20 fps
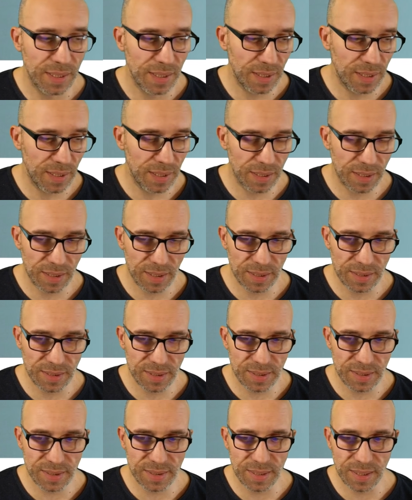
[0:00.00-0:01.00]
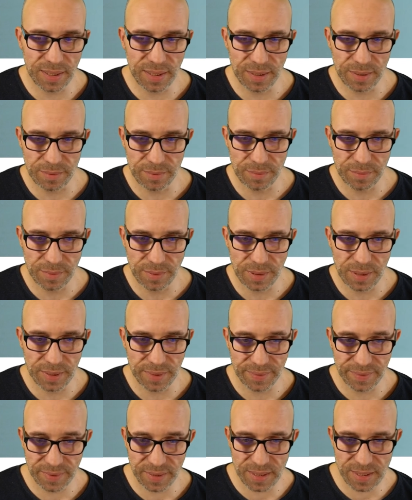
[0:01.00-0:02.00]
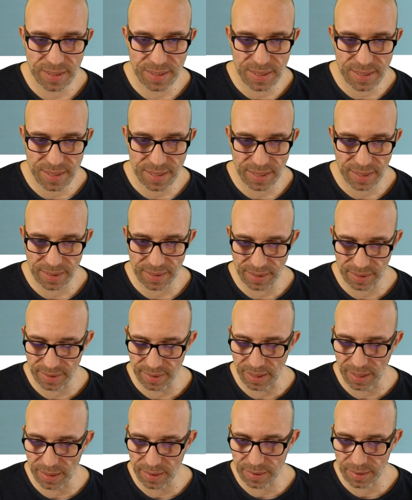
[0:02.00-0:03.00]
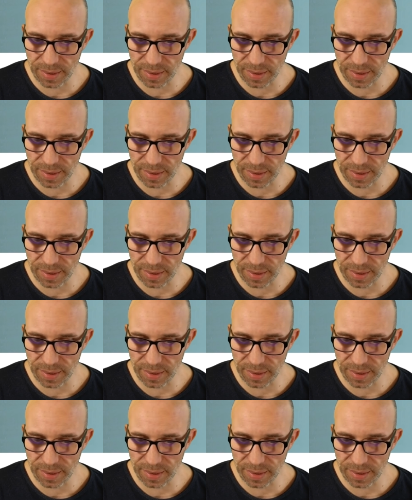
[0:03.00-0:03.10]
This is their first design like that.